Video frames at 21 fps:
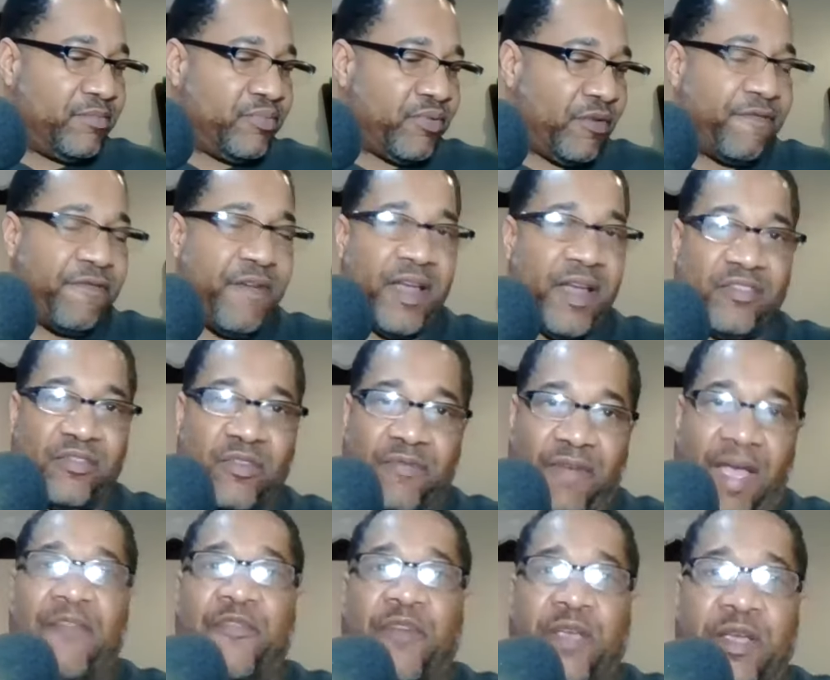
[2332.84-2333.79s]
professor
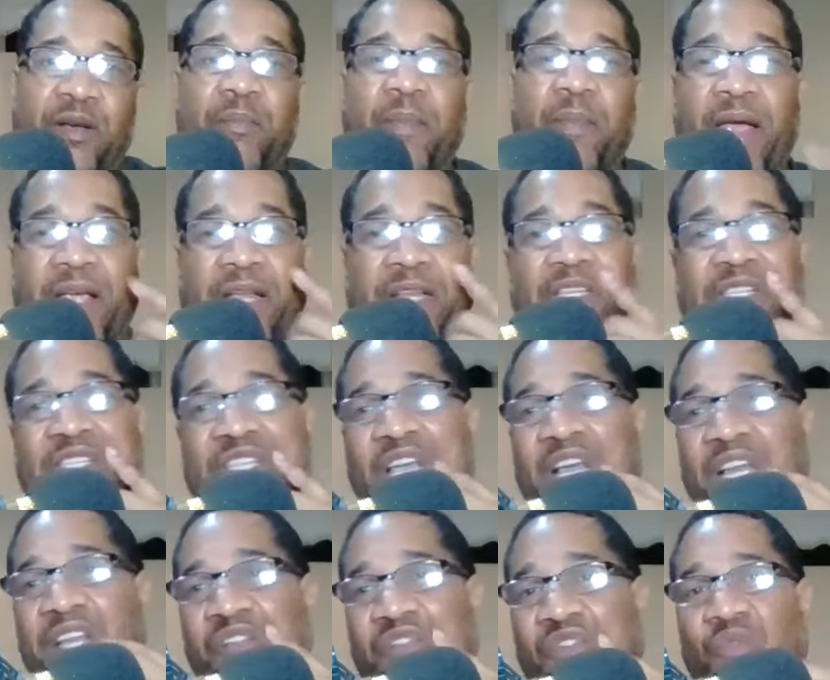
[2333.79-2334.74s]
of African American
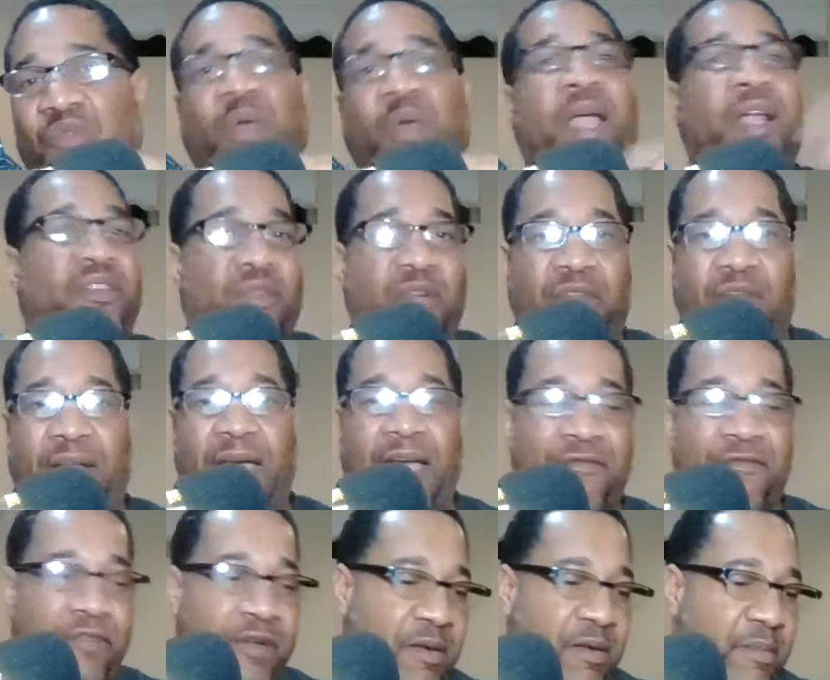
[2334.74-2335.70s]
Studies, director of an
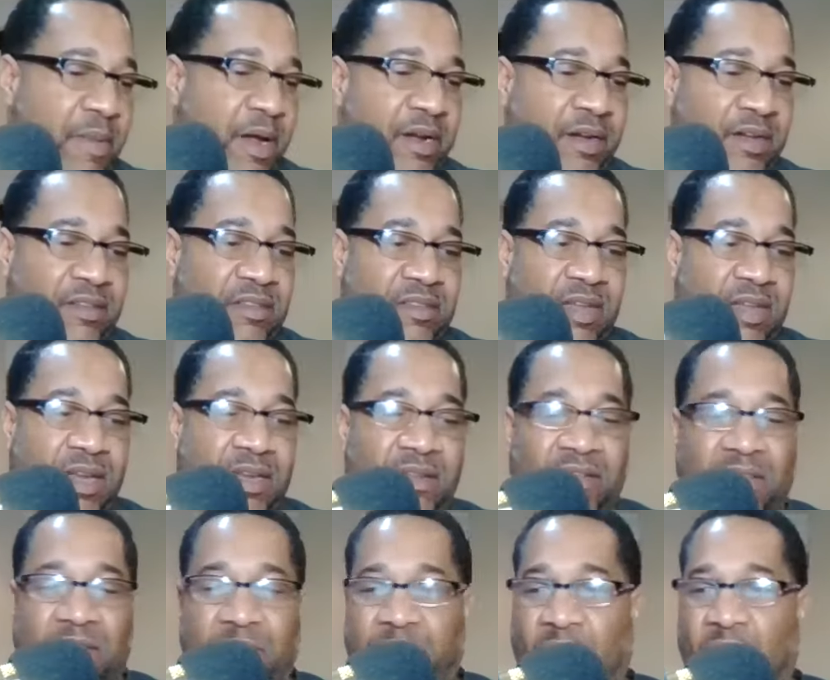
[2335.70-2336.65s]
African American
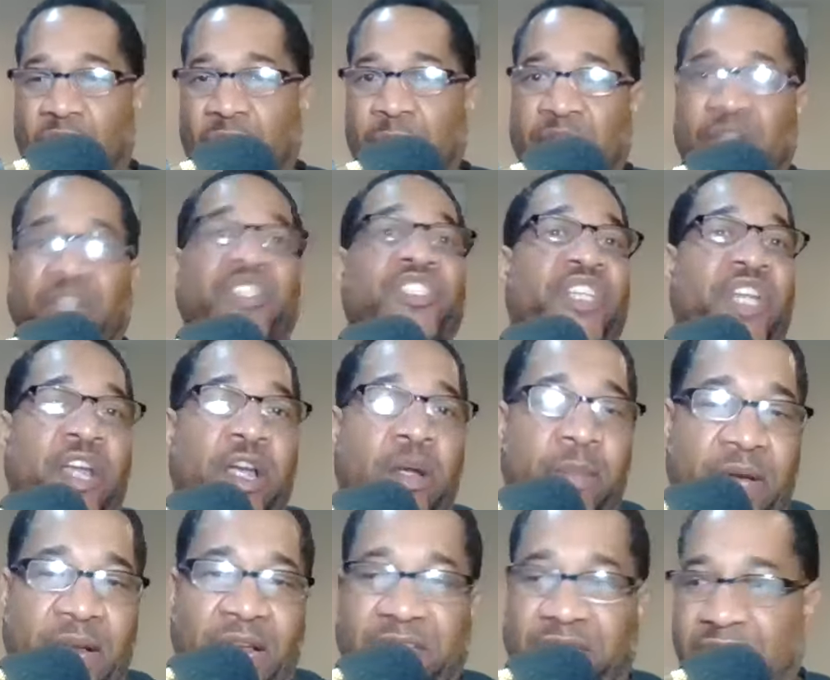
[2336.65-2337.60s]
Studies department, or
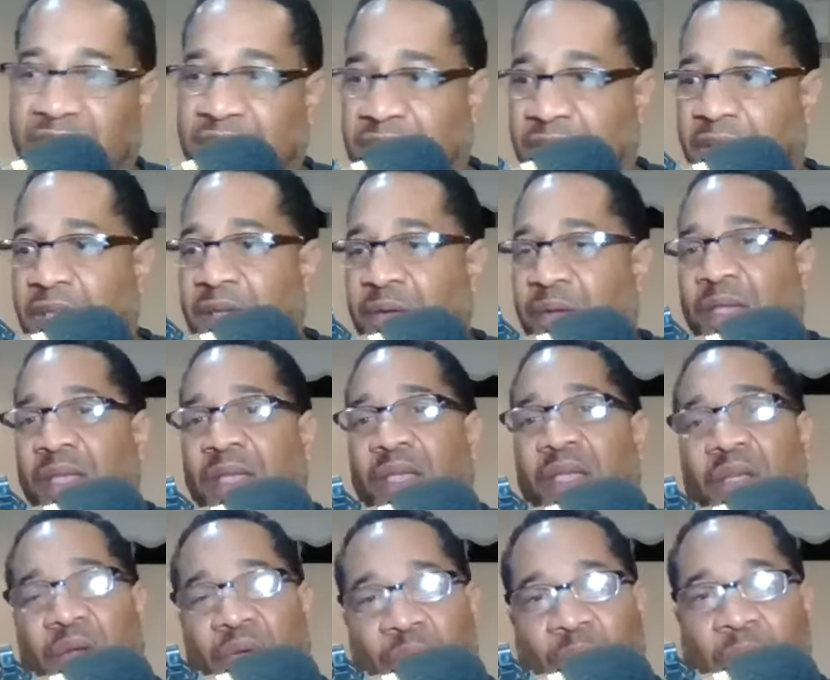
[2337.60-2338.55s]
chairman, I should say,
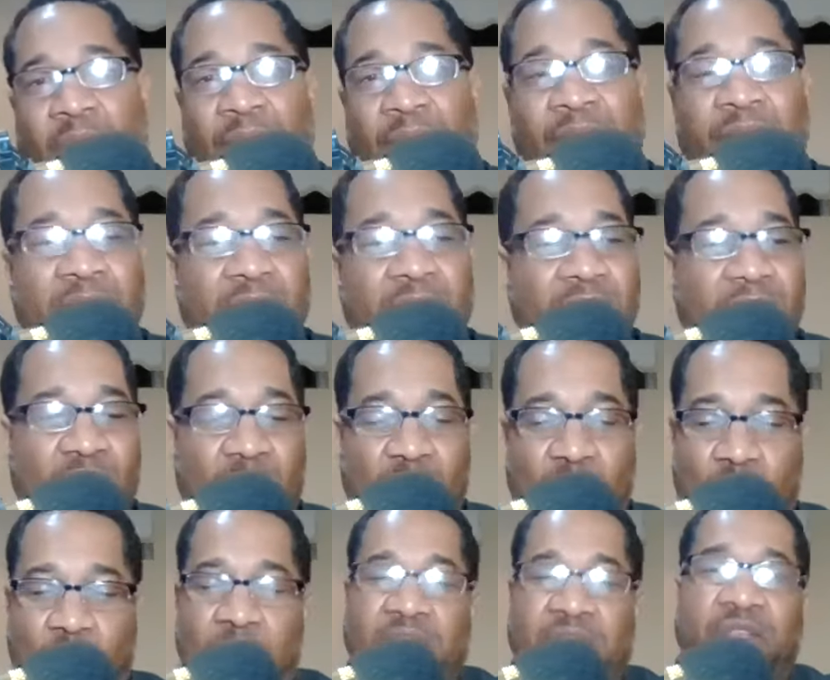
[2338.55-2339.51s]
rather?
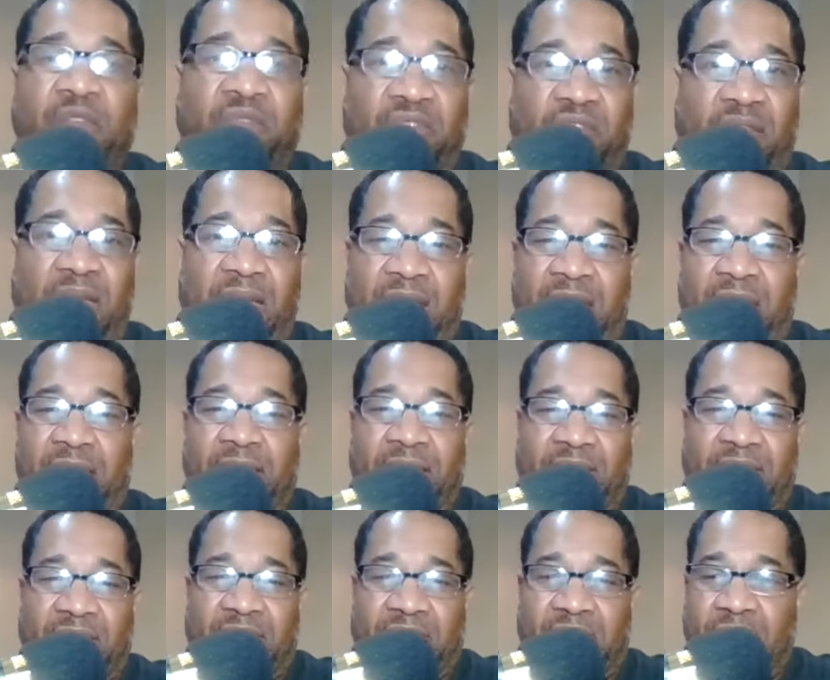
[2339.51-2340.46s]
Where do you
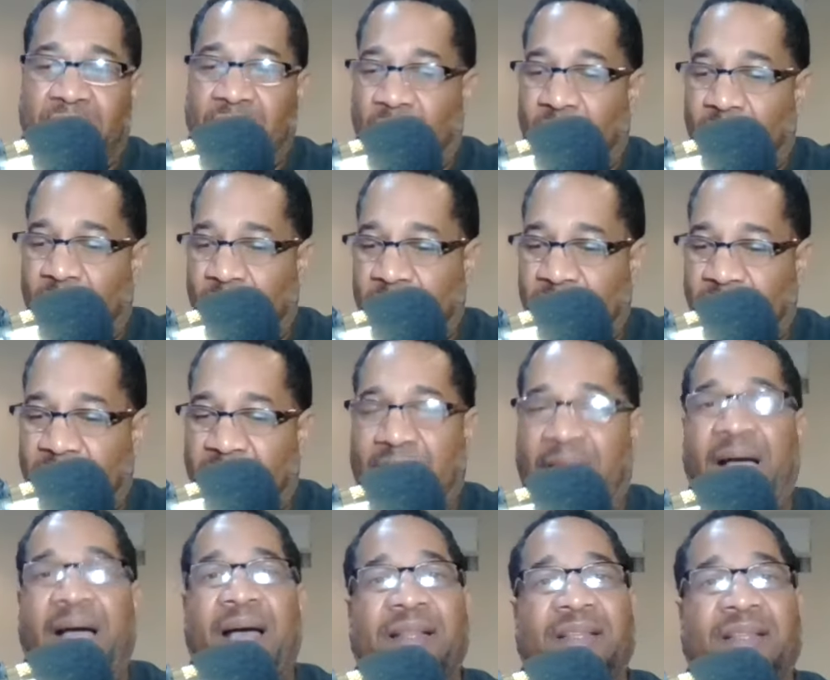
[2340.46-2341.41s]
stand on the
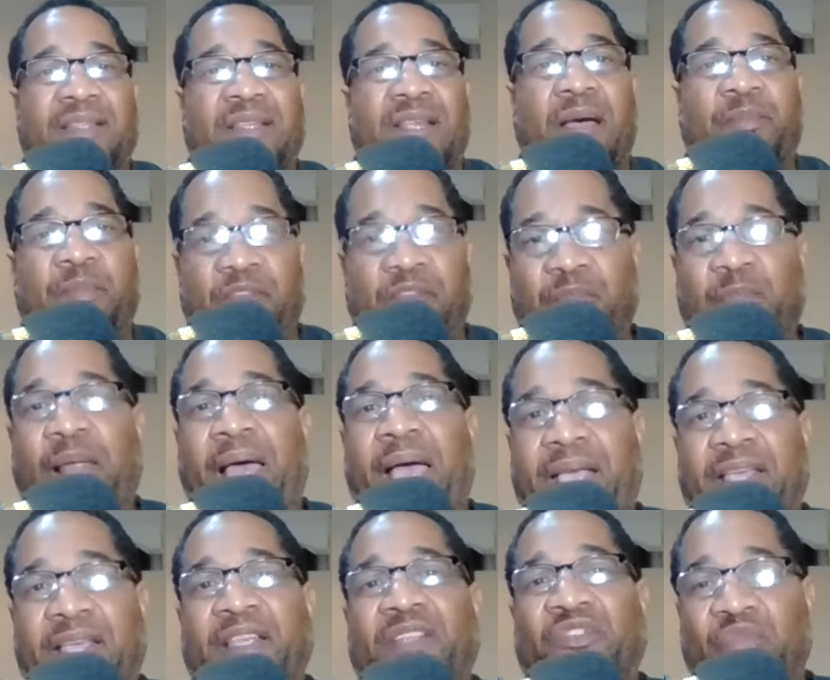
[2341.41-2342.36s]
concept of
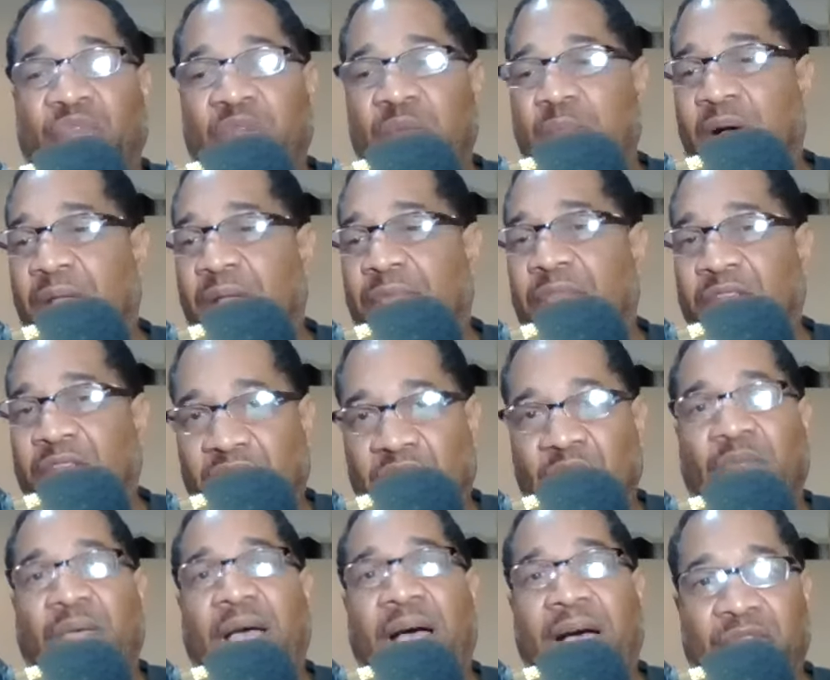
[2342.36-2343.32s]
Black History Month in
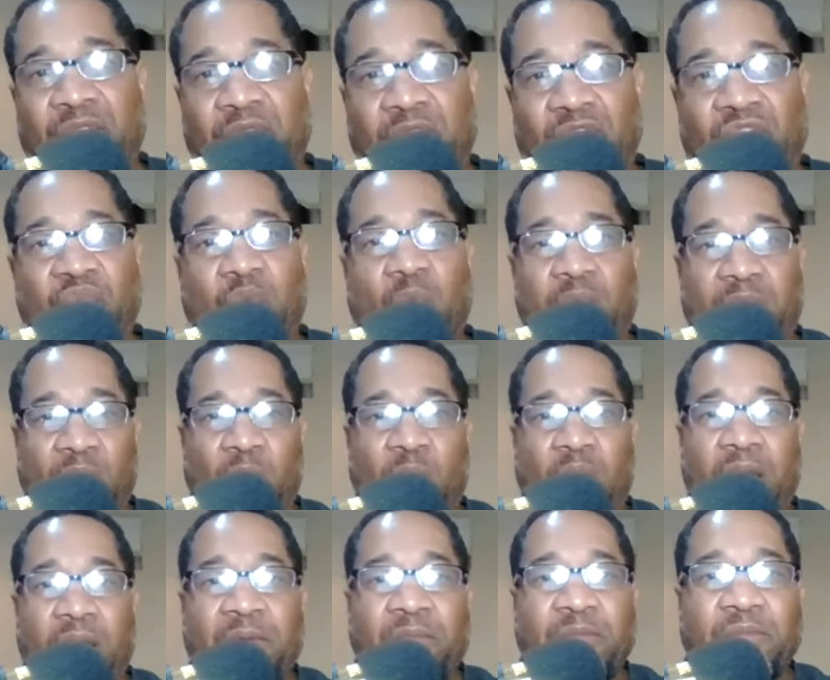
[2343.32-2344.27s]

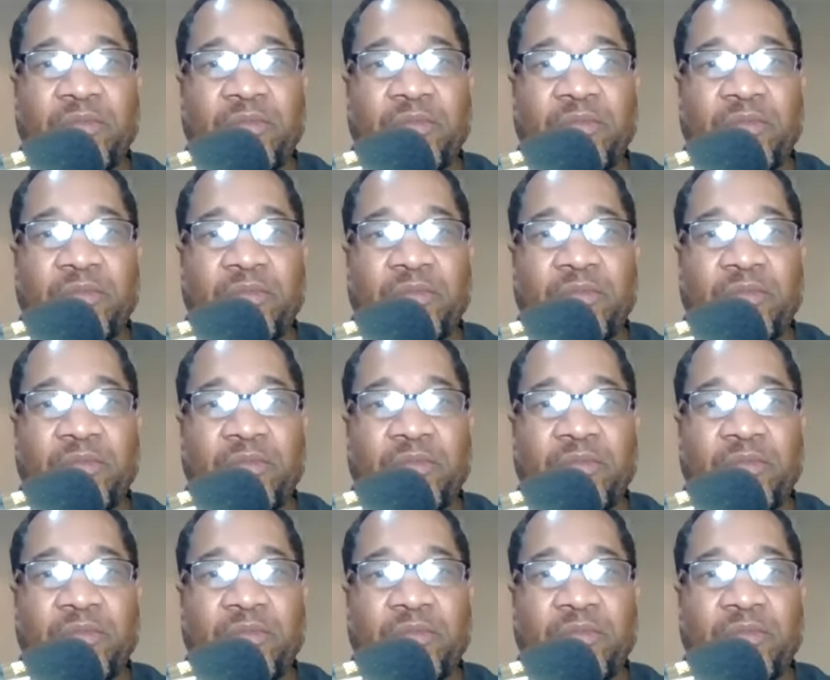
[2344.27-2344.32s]
2021?